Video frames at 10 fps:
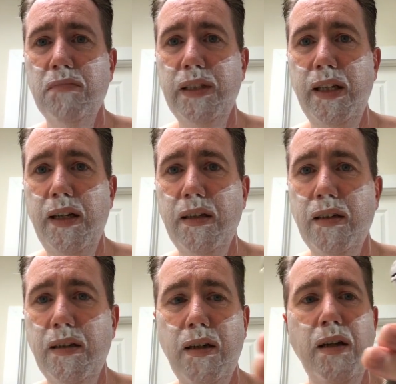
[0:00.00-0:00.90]
See that?
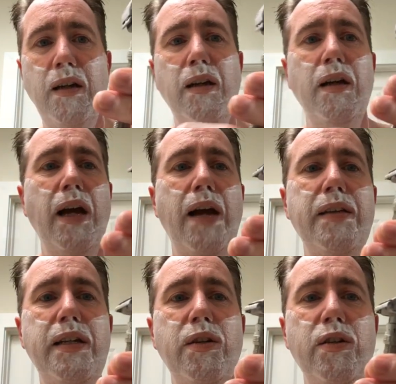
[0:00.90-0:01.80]

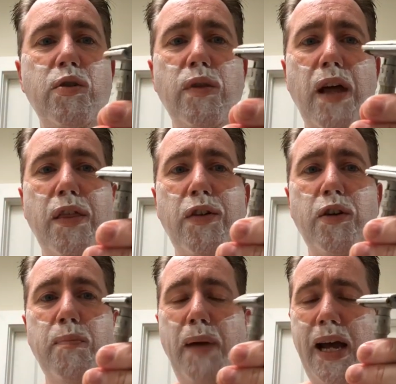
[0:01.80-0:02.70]
And then you can do that
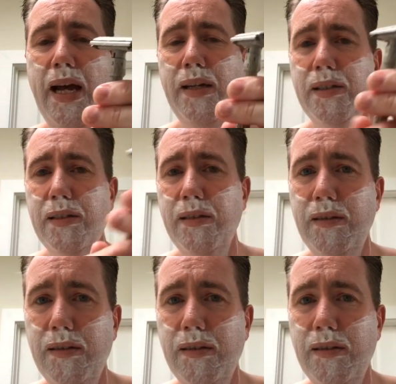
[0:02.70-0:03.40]
third pass